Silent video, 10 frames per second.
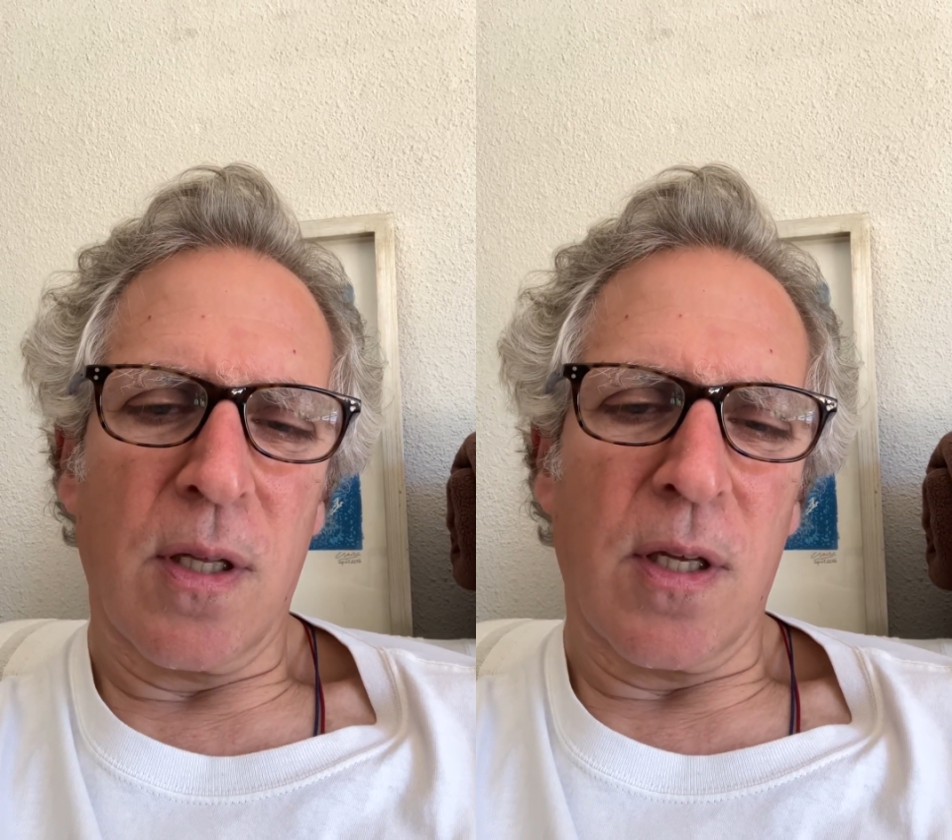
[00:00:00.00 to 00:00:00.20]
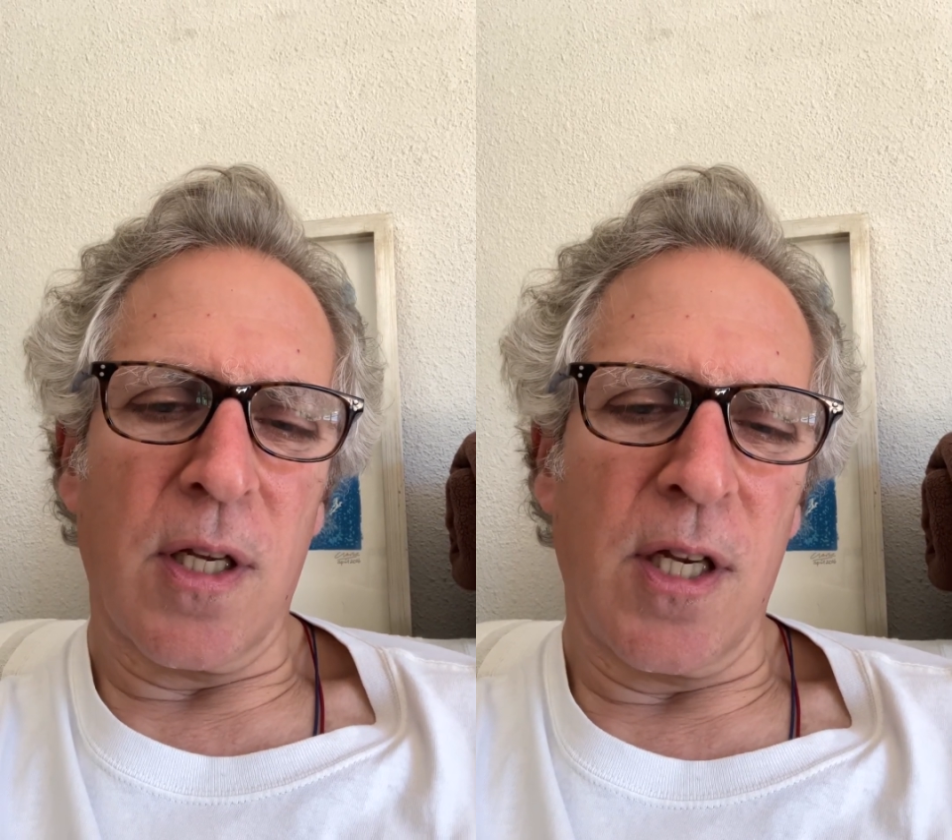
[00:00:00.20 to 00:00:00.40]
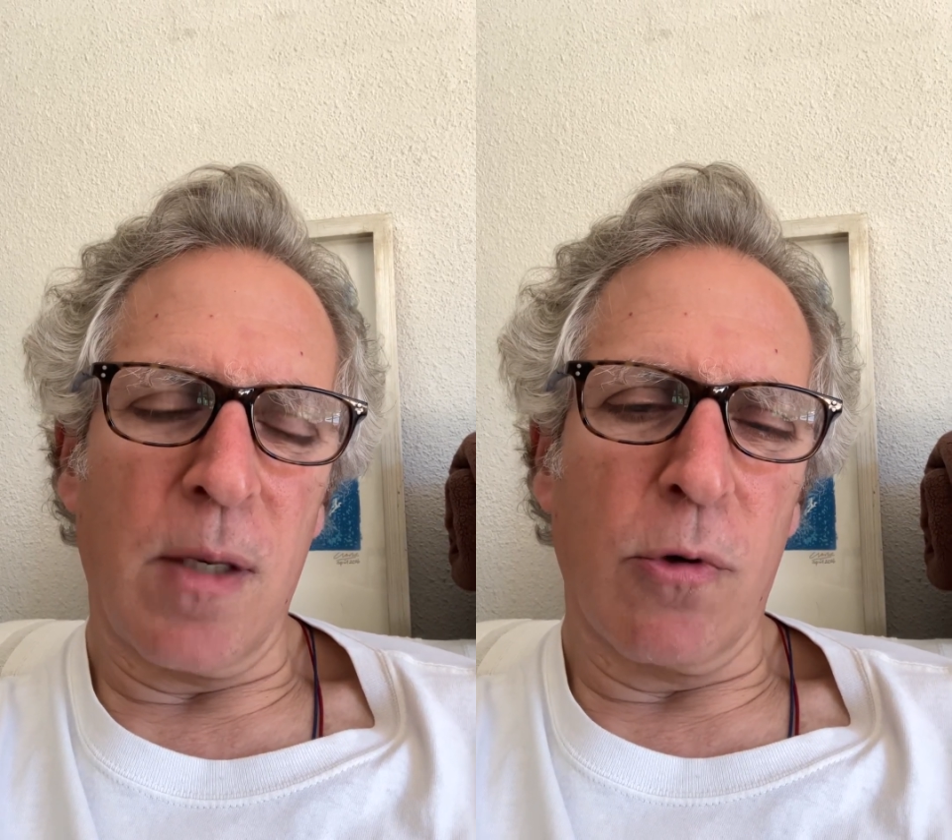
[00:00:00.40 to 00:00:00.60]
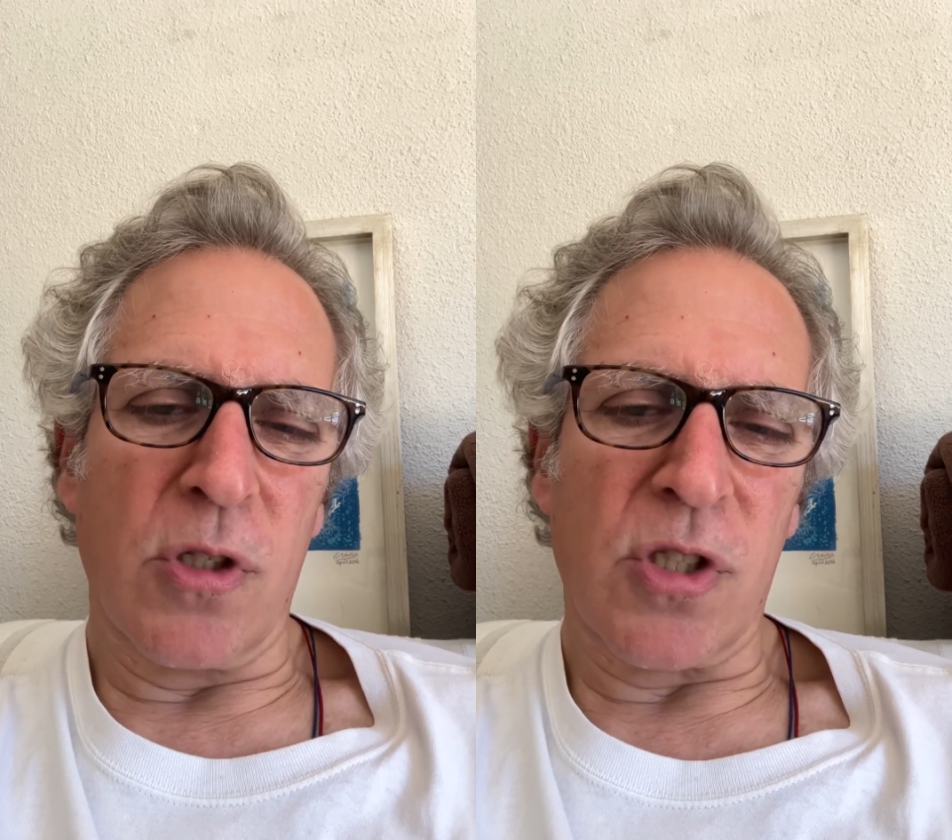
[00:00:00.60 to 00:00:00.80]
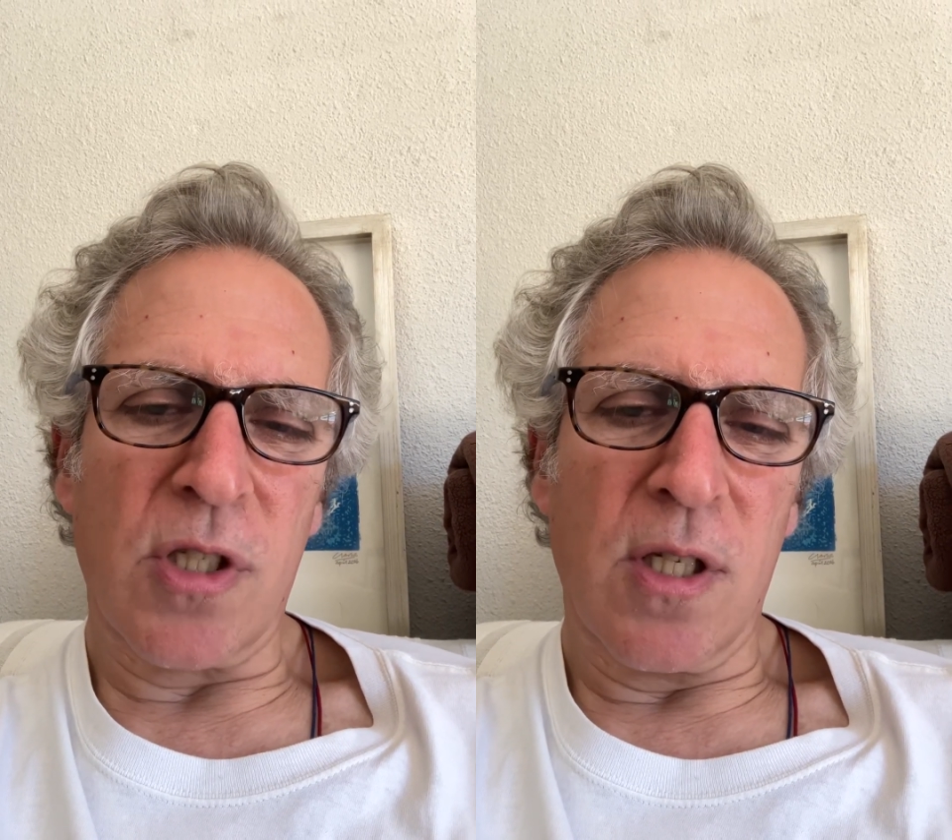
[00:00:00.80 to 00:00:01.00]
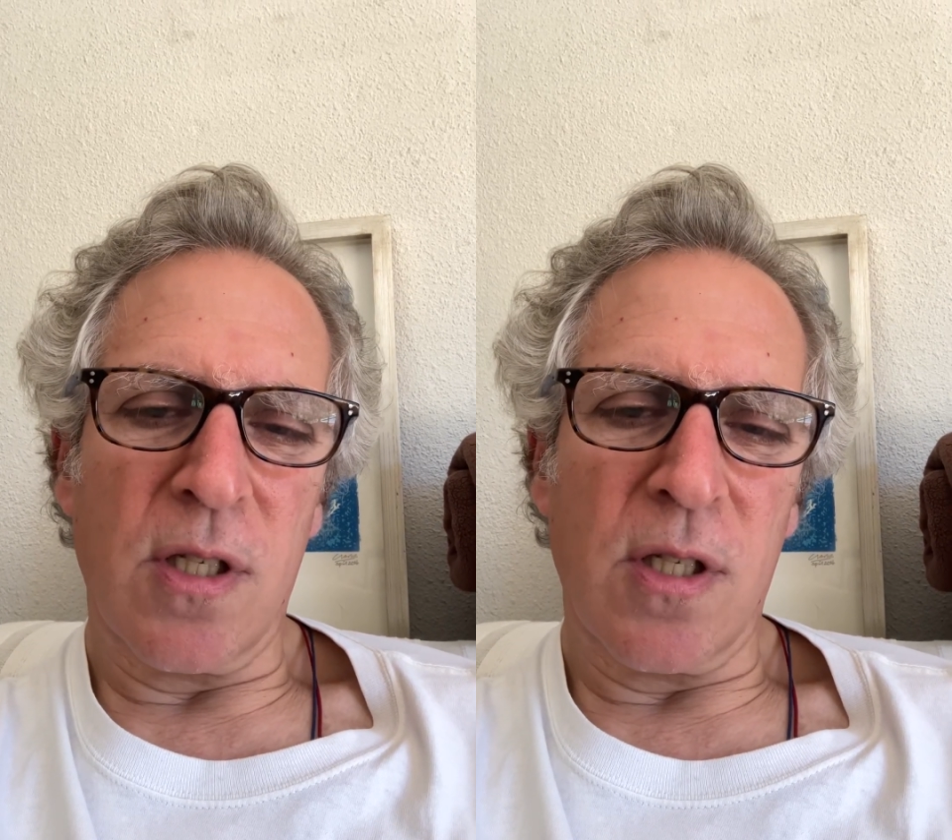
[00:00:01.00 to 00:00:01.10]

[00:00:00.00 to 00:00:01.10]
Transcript: In Hebrew, it's